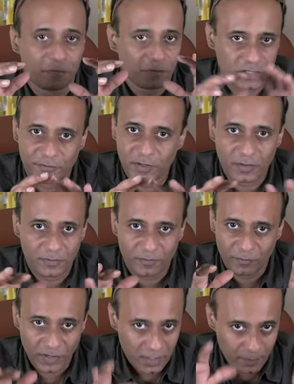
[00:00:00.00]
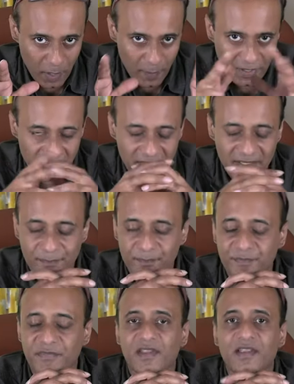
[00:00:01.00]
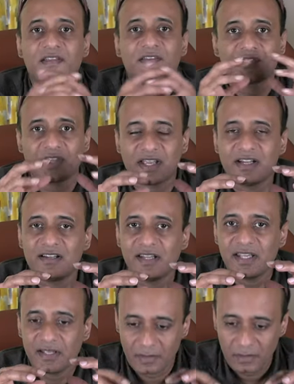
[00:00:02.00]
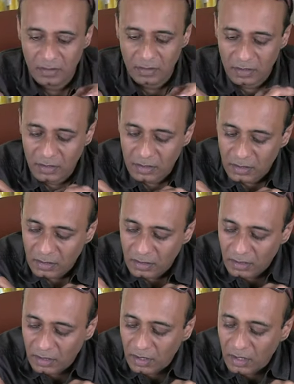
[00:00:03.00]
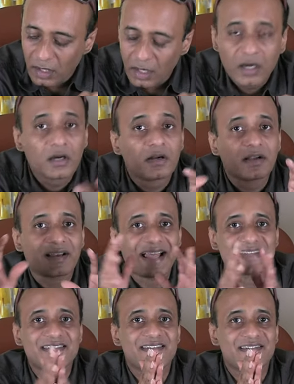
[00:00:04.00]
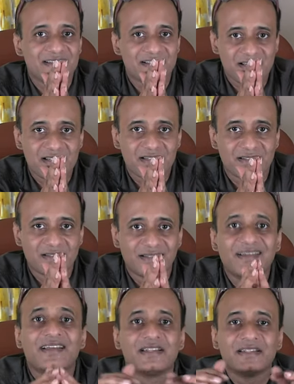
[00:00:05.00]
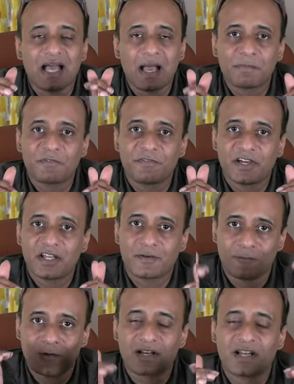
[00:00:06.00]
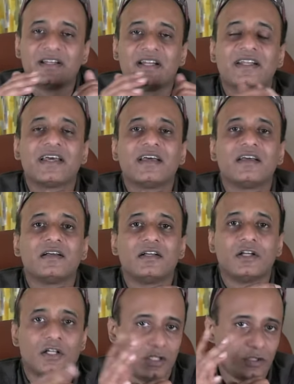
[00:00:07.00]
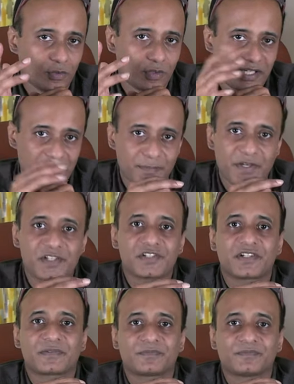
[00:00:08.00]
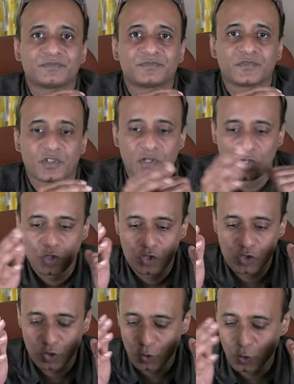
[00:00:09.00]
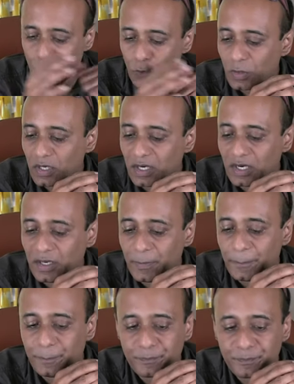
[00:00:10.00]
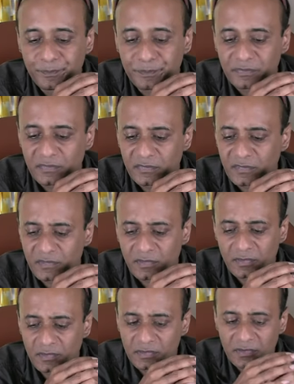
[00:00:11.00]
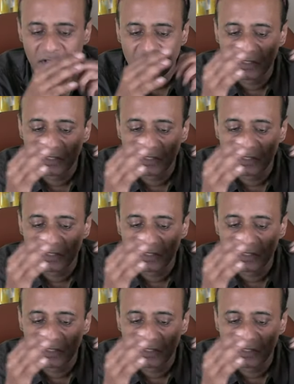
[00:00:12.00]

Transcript: first of all work properly Secondly, uh, transistors in the amplifier would run at a lower temperature. So um, mm,